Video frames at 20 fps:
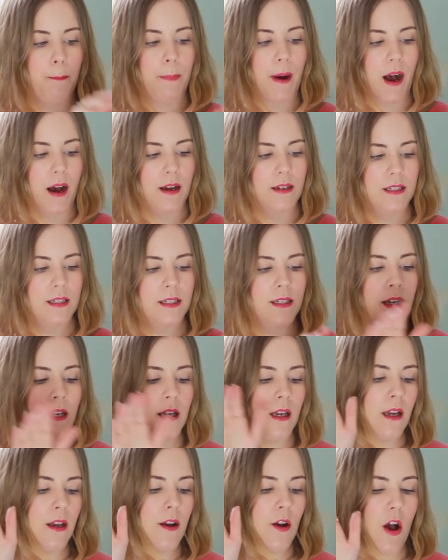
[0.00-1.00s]
But
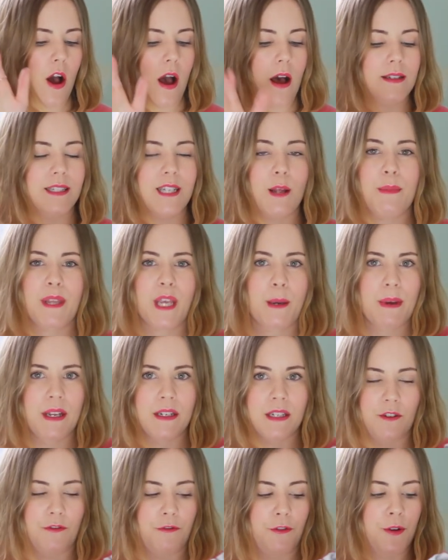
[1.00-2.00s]
something a
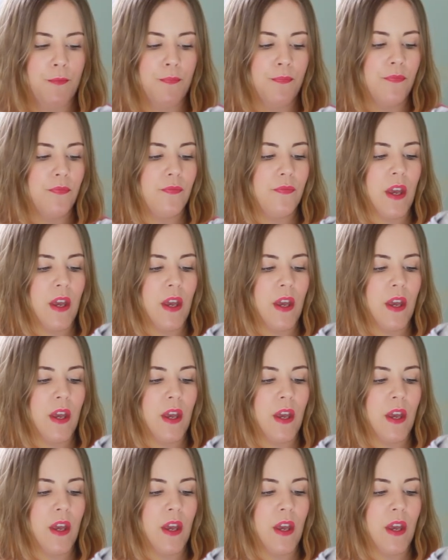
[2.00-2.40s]
bit different.